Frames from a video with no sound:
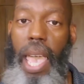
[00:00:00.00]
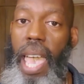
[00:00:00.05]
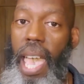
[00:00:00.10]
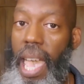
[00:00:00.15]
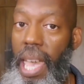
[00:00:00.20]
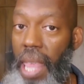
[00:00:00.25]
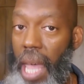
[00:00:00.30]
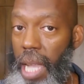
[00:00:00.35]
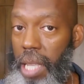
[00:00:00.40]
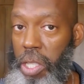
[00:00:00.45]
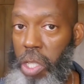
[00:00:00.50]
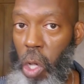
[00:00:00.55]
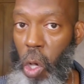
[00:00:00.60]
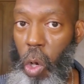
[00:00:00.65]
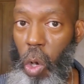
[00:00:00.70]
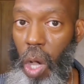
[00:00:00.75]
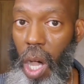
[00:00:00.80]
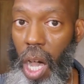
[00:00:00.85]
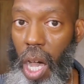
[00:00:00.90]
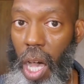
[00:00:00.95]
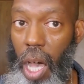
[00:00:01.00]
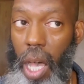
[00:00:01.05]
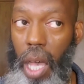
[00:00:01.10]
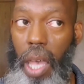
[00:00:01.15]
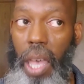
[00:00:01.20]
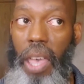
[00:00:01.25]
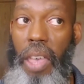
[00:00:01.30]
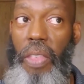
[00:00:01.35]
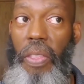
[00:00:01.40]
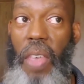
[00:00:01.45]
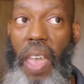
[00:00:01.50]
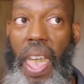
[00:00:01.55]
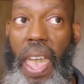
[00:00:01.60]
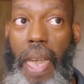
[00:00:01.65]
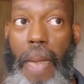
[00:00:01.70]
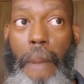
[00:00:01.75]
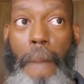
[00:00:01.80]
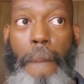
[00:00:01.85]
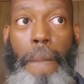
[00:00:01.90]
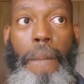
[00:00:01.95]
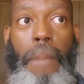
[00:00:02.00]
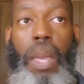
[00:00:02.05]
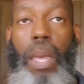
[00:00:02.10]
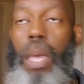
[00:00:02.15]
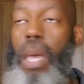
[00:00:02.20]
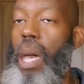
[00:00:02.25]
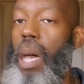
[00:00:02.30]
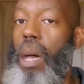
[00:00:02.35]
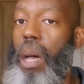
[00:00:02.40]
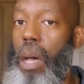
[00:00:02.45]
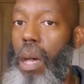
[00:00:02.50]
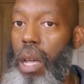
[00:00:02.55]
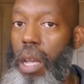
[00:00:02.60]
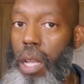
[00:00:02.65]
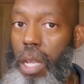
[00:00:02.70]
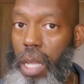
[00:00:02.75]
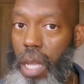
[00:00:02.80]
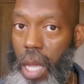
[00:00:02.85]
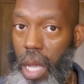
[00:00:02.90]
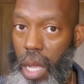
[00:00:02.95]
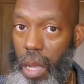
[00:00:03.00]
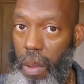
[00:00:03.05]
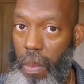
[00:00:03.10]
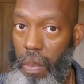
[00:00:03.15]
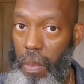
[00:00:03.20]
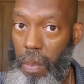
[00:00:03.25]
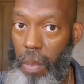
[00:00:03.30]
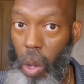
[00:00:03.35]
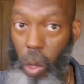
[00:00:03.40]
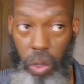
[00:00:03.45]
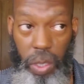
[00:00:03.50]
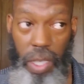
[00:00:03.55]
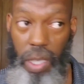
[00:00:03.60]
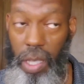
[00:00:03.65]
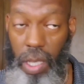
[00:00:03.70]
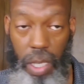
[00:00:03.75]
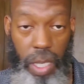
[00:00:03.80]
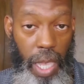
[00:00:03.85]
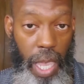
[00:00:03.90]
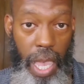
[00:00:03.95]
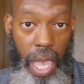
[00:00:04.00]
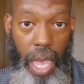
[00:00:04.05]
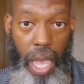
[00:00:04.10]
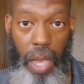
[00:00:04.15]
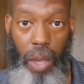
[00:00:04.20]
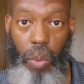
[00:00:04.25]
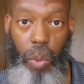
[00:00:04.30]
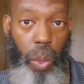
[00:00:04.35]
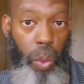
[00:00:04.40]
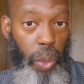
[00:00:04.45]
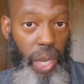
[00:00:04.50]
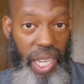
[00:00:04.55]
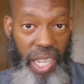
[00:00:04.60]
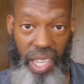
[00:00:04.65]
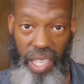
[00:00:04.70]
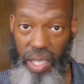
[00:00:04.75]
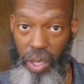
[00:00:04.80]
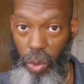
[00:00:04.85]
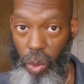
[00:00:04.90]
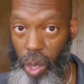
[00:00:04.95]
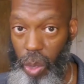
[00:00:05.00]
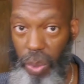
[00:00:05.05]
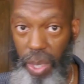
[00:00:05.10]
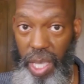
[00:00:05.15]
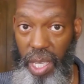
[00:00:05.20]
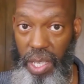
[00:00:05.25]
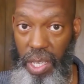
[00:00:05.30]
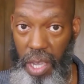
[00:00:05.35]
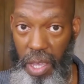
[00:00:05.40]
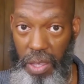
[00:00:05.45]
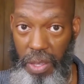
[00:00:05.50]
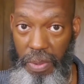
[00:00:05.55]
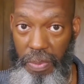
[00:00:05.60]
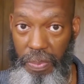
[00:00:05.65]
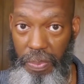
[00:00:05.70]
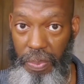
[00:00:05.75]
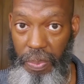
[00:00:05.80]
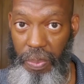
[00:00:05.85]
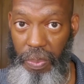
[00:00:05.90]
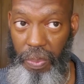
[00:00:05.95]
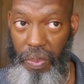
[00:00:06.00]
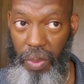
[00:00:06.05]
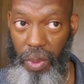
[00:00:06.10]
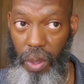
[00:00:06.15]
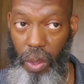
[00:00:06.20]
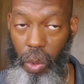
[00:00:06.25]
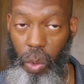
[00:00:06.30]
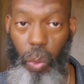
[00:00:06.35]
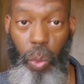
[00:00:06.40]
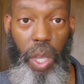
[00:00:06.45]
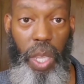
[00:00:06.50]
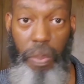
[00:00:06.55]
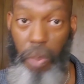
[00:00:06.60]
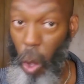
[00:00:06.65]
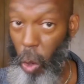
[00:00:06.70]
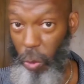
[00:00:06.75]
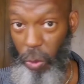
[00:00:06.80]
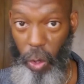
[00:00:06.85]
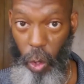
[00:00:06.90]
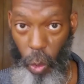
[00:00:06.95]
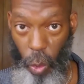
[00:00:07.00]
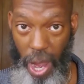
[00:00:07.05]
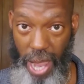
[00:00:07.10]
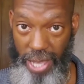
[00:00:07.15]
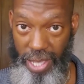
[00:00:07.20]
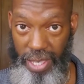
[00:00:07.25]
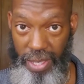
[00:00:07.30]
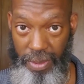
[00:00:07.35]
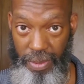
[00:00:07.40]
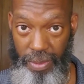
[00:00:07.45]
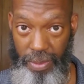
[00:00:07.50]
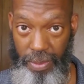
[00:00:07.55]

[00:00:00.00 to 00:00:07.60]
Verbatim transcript: And I told her that most of the time when we disagree with each other, we both correct.